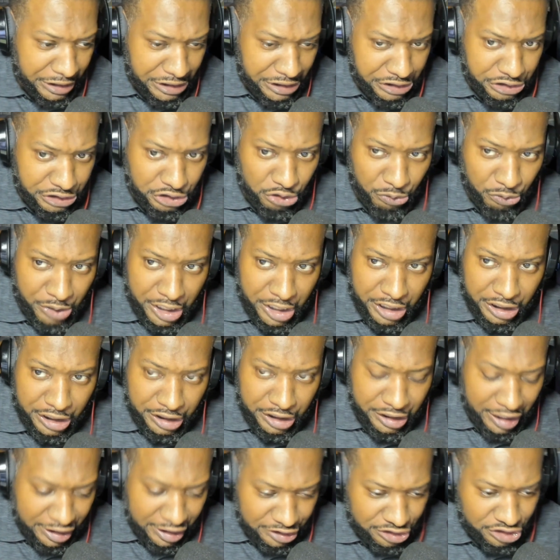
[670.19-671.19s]
He's
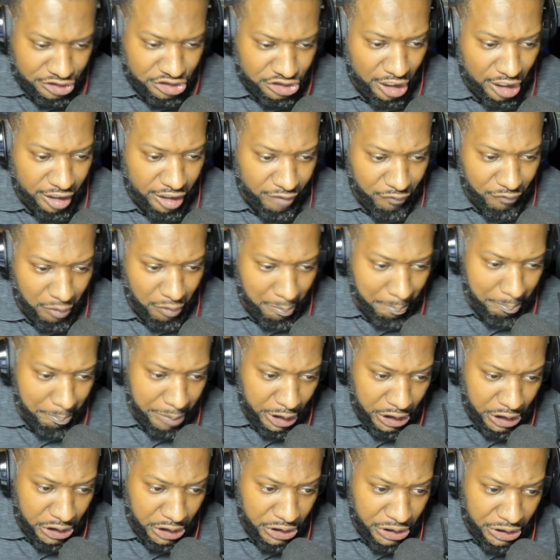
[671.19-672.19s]
greedy, this son of a
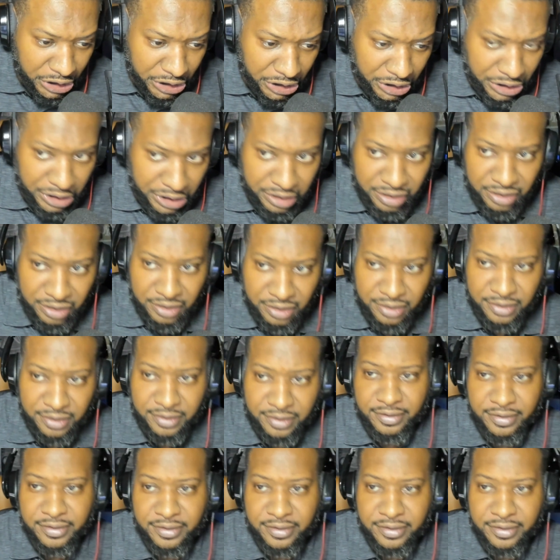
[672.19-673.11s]
bee.